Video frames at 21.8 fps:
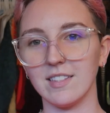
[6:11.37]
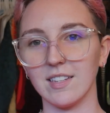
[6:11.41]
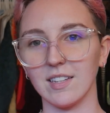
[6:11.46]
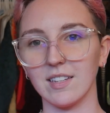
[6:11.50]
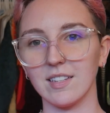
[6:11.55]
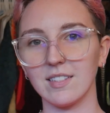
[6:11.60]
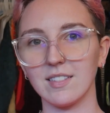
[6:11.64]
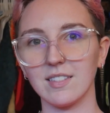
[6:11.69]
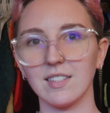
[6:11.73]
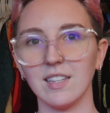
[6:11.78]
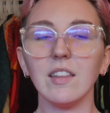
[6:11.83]

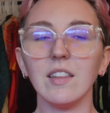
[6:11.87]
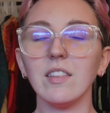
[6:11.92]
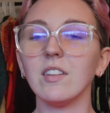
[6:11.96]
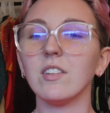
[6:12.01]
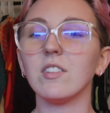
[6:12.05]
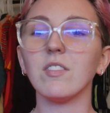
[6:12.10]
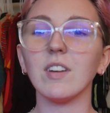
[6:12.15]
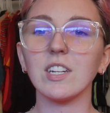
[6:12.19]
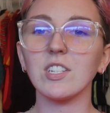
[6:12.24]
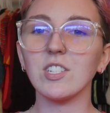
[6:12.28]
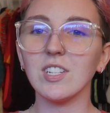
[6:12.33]
us in the
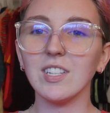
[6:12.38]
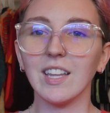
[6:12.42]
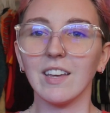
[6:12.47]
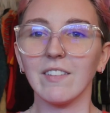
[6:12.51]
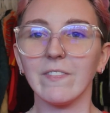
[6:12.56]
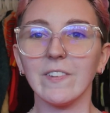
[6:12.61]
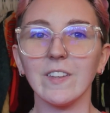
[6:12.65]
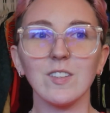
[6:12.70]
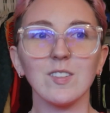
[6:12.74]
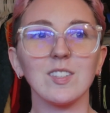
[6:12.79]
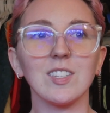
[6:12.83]
direction that
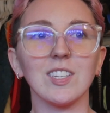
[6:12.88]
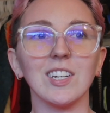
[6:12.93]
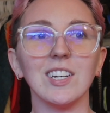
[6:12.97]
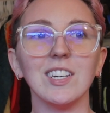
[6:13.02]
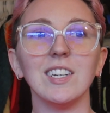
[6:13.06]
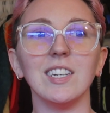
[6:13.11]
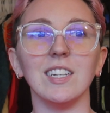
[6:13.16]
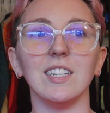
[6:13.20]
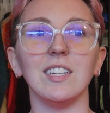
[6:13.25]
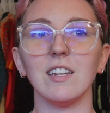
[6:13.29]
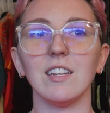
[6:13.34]
feels
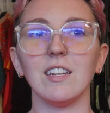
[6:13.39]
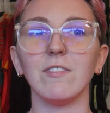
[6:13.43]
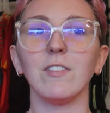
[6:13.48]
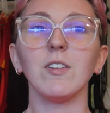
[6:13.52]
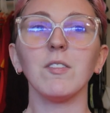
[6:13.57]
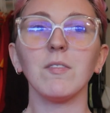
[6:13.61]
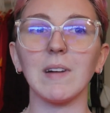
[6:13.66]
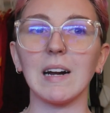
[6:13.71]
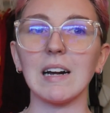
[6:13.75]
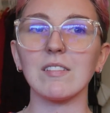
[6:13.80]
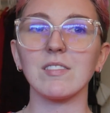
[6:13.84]
good.
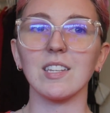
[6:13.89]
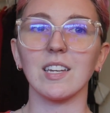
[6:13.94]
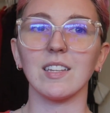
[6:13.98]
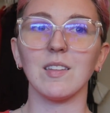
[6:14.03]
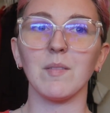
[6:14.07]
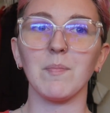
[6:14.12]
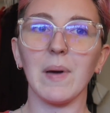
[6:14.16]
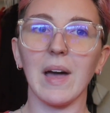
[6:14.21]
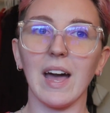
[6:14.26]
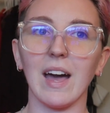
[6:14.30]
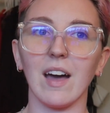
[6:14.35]
Different routes on the
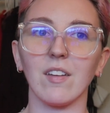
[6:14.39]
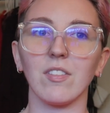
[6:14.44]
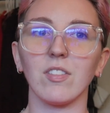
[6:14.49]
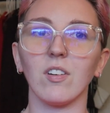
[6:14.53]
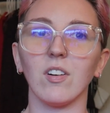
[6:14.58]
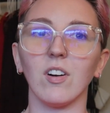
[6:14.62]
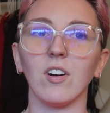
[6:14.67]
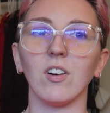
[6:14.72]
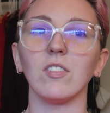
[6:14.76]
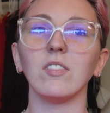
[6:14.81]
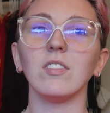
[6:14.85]
path
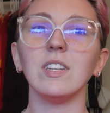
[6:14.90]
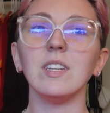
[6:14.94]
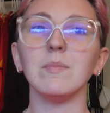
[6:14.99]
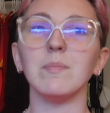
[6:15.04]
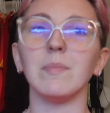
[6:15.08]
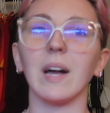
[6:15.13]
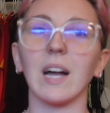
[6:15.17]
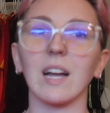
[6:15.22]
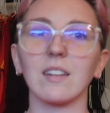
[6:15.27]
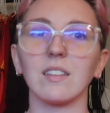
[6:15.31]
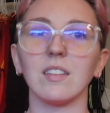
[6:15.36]
all lead
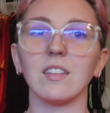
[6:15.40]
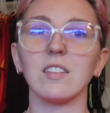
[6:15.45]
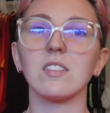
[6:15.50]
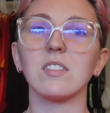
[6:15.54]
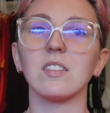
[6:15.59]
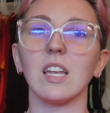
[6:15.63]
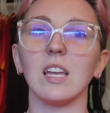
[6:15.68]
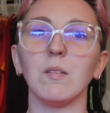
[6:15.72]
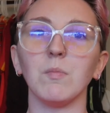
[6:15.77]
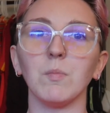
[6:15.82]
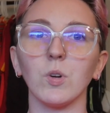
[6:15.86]
back to the
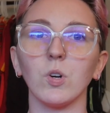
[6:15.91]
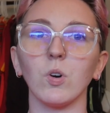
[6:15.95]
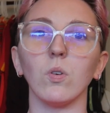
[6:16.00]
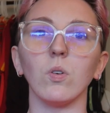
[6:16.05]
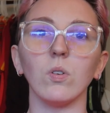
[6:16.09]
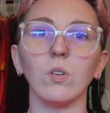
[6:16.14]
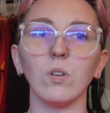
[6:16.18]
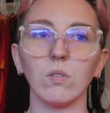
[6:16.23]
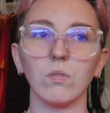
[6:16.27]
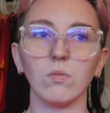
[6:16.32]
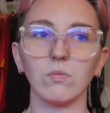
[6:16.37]
same
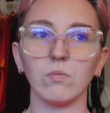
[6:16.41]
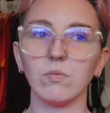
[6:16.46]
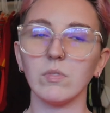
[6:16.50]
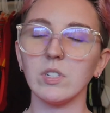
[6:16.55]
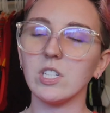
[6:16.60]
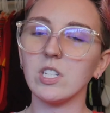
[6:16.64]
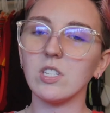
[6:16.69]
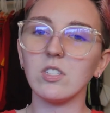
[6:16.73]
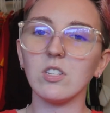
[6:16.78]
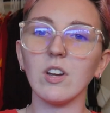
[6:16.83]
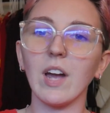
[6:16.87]
goal,
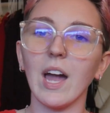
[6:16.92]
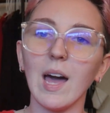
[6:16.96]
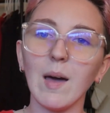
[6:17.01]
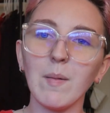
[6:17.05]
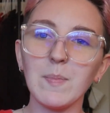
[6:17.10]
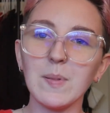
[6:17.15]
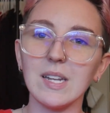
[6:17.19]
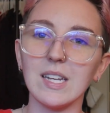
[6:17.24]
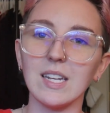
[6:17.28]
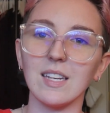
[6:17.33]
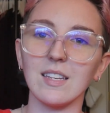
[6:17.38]
which is your
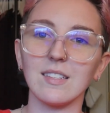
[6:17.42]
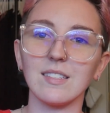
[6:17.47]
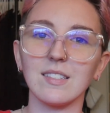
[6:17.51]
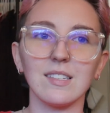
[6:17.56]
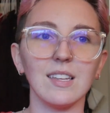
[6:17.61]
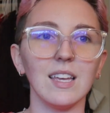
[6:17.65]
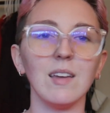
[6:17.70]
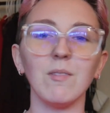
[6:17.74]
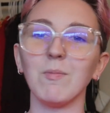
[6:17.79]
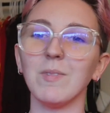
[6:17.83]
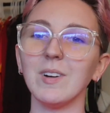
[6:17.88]
happiness
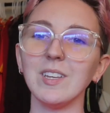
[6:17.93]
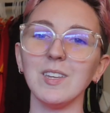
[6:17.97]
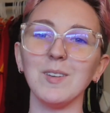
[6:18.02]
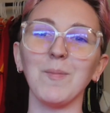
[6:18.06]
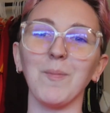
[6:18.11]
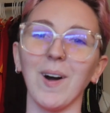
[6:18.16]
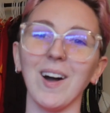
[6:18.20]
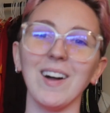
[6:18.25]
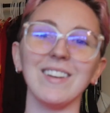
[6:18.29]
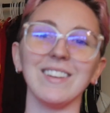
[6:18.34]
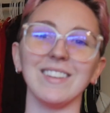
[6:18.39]
and what you
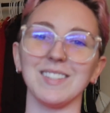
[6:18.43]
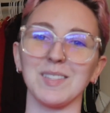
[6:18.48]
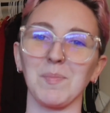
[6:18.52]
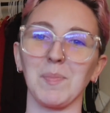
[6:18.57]
want as a